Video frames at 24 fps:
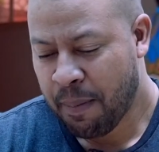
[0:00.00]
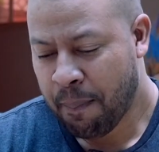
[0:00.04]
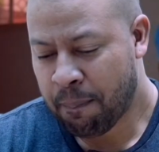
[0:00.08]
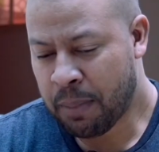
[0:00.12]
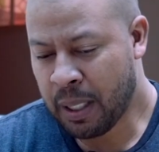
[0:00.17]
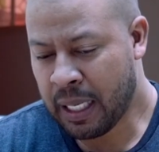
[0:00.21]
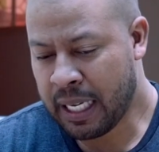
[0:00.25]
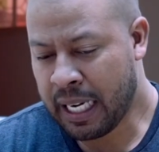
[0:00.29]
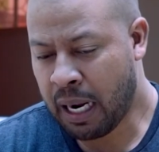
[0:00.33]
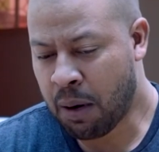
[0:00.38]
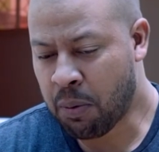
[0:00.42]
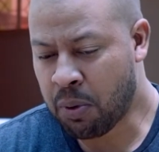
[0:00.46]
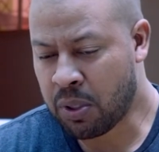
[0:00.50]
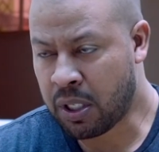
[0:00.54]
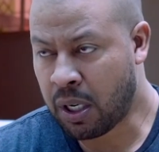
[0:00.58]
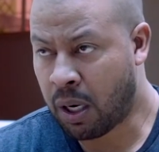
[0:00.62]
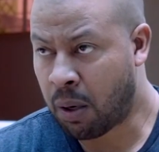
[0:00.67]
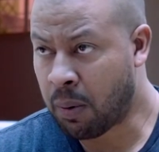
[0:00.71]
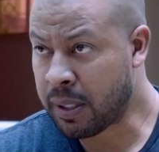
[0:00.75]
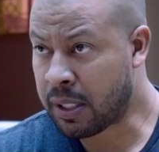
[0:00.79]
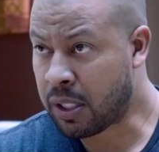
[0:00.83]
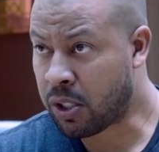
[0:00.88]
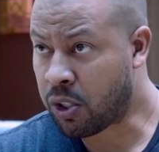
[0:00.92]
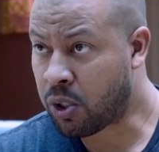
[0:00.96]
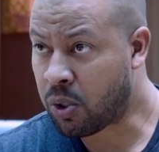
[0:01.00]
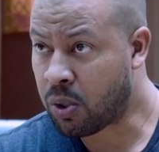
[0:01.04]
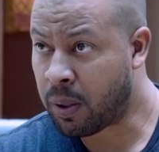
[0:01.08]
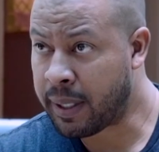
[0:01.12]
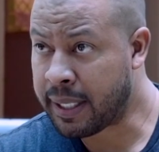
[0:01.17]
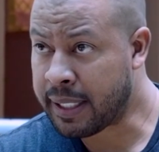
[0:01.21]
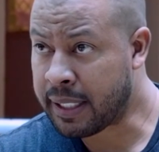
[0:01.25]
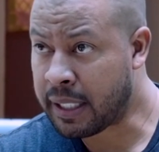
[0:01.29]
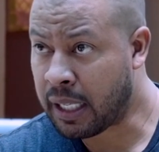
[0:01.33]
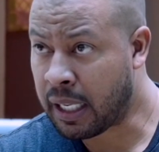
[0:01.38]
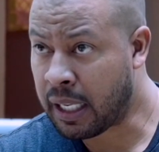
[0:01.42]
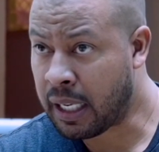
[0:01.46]
But I was always a
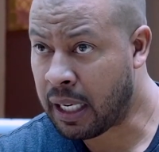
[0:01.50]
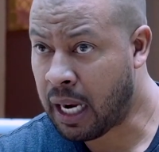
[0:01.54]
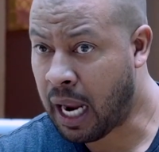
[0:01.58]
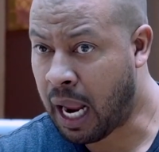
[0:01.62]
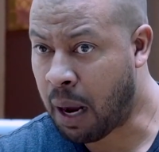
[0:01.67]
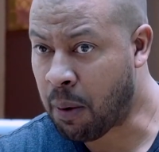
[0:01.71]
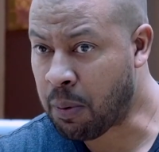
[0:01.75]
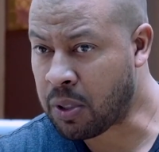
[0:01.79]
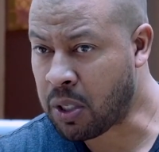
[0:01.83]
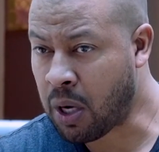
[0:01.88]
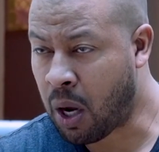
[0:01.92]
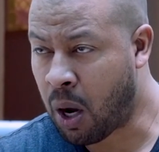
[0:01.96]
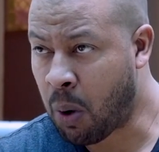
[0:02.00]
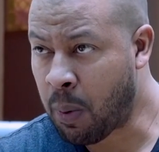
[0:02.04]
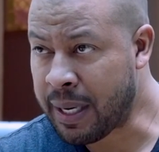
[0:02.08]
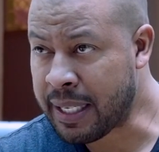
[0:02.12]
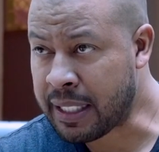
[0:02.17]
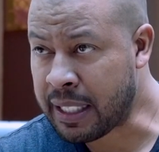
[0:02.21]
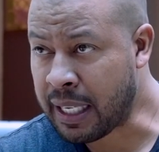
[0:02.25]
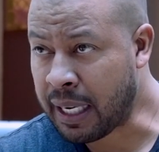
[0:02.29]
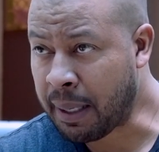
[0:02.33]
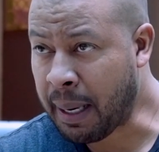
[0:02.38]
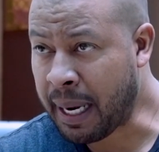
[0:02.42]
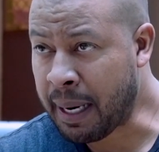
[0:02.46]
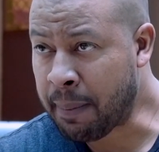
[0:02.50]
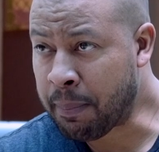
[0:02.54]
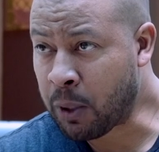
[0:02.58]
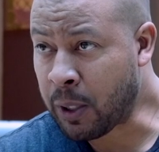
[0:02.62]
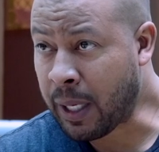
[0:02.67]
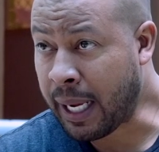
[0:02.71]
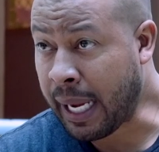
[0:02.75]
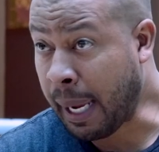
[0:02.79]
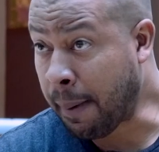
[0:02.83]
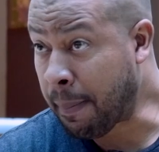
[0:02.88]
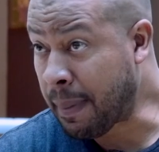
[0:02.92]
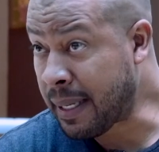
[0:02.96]
storyteller. I was always able
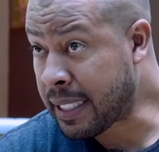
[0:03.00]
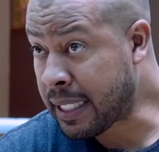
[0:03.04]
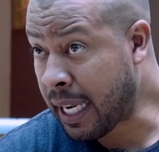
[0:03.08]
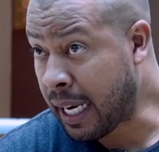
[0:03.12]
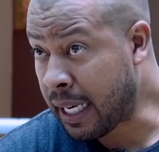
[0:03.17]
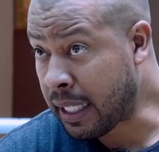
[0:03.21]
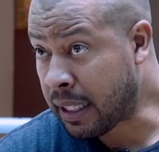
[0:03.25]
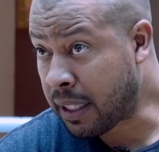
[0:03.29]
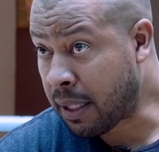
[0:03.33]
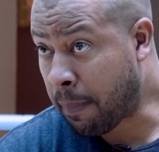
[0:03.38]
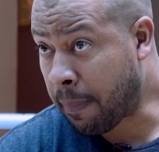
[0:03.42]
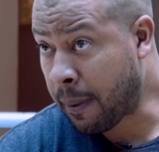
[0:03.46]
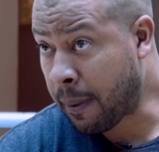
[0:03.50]
to imitate the